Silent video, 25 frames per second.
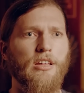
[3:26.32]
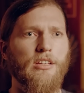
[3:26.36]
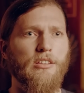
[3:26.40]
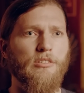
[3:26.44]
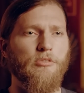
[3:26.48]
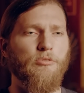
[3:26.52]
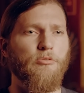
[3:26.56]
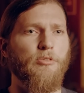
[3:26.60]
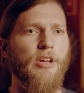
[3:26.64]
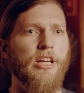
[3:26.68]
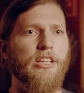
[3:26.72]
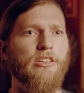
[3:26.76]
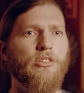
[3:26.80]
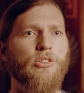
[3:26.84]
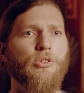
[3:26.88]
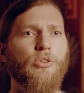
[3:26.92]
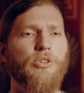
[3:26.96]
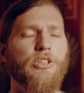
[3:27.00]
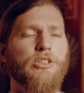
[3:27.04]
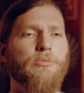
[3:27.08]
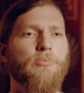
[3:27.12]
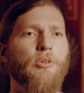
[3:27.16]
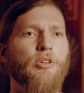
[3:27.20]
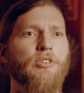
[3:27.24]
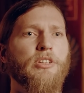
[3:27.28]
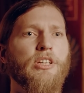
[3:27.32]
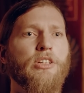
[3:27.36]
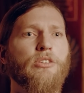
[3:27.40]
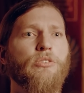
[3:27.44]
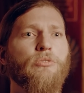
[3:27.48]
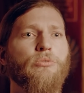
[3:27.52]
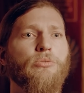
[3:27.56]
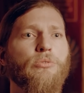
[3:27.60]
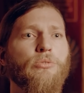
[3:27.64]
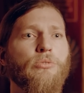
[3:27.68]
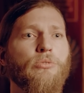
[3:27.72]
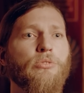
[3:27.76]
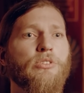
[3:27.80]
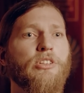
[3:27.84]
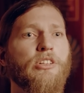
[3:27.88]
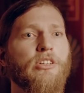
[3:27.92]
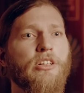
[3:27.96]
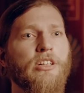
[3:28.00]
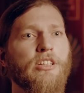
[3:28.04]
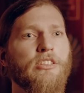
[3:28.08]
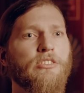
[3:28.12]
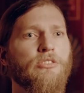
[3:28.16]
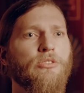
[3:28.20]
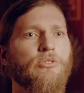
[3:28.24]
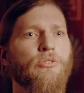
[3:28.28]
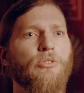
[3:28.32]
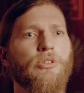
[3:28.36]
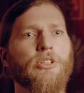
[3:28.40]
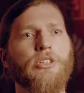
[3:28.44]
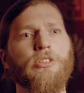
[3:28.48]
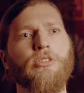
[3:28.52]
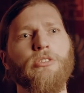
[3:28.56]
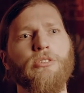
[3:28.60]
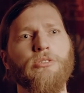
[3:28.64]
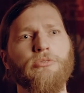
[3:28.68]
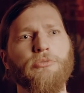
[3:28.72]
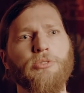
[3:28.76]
an effect corresponding to their historical